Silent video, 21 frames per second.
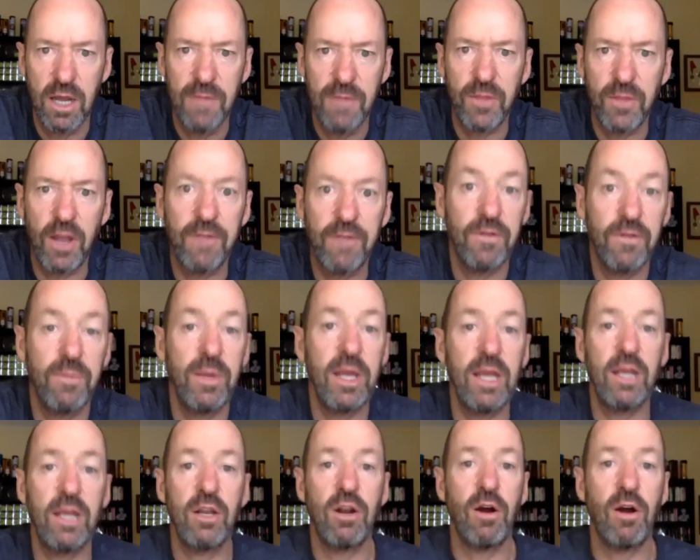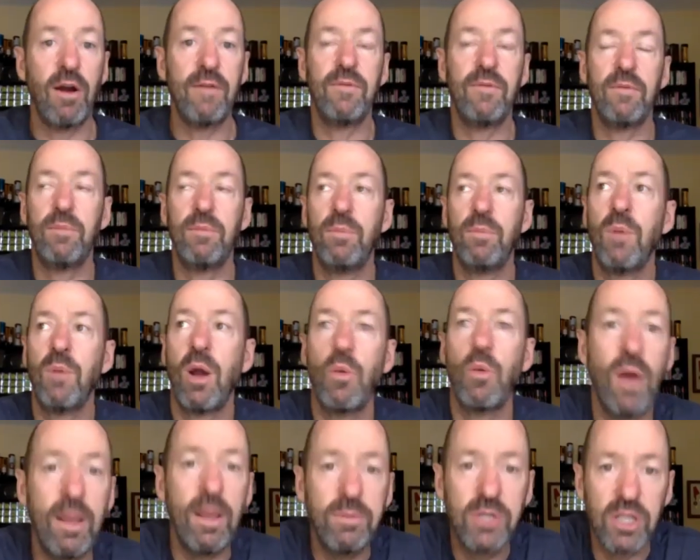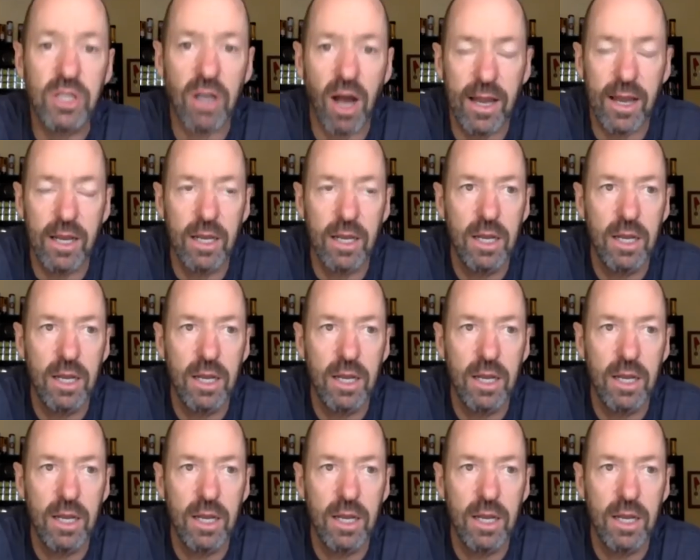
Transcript: And for me, you know, I've, my website